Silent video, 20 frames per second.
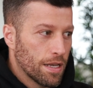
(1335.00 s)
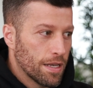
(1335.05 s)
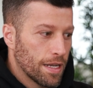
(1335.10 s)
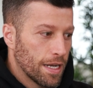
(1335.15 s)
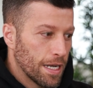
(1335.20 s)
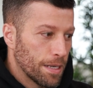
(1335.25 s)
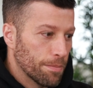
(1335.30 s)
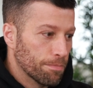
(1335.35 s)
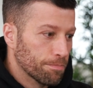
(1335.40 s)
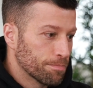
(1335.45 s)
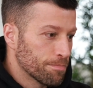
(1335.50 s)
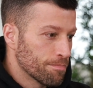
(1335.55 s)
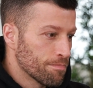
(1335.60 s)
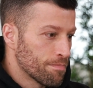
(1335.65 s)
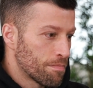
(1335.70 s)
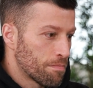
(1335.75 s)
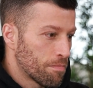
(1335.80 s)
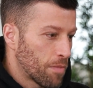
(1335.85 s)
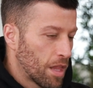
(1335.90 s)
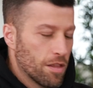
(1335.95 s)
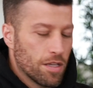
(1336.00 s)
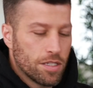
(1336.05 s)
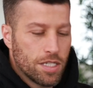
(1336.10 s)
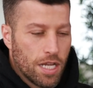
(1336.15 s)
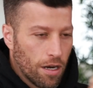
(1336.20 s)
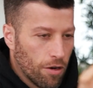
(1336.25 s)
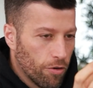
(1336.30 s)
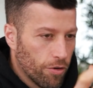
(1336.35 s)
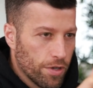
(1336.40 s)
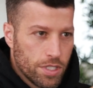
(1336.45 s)
and the
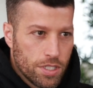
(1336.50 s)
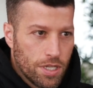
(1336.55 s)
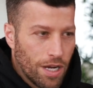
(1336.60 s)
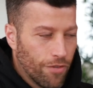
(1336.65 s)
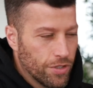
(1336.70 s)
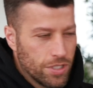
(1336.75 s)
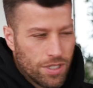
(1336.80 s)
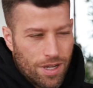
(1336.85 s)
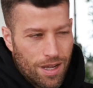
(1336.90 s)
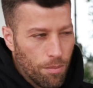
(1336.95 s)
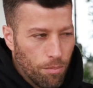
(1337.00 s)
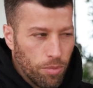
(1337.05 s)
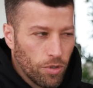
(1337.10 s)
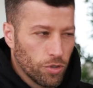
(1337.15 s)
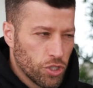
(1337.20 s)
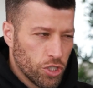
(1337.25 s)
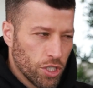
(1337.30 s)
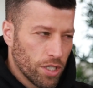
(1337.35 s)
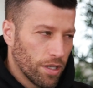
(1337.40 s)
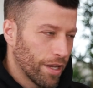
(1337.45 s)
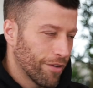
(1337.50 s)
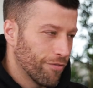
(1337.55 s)
terrorist stuff, it's kind of bullshit.